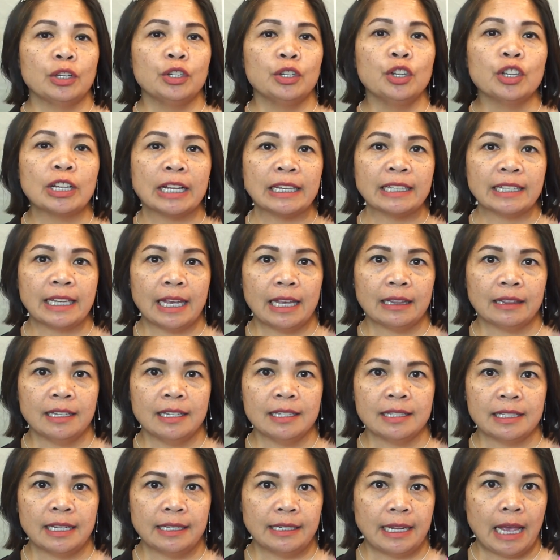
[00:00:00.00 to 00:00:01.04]
You can get
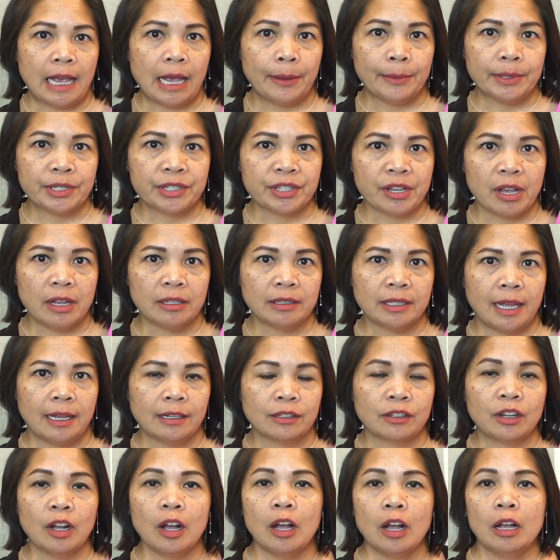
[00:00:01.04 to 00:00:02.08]
this at
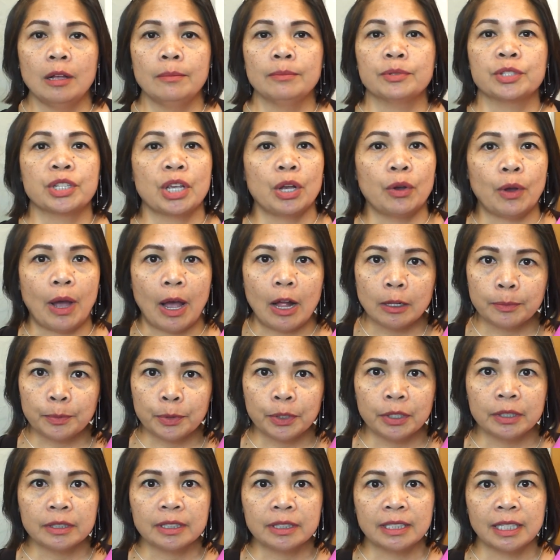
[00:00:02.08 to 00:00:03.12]
Amazon.com, so I'll
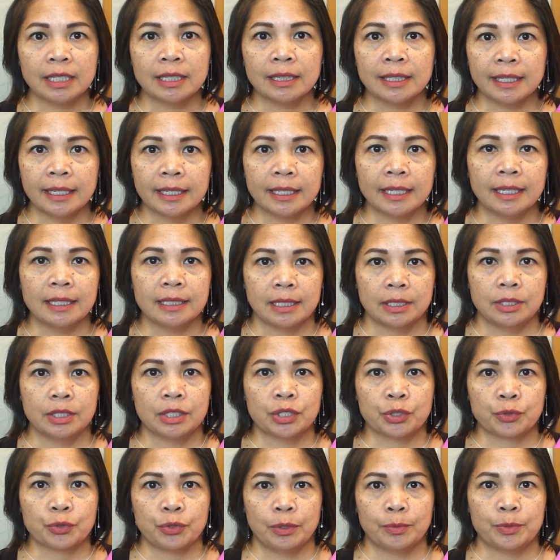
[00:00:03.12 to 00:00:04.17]
put the link in the
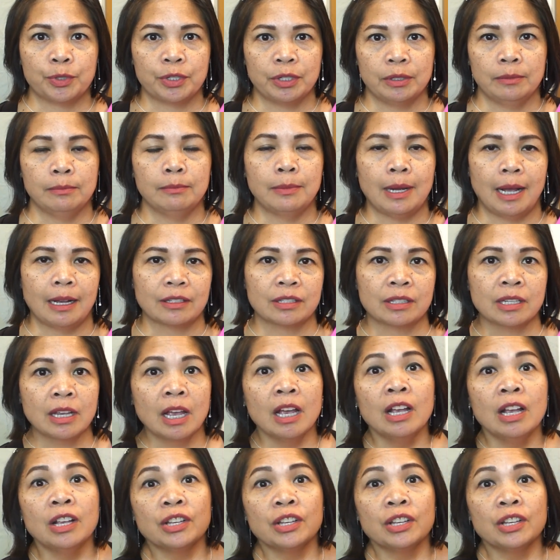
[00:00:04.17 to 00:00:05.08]
description box.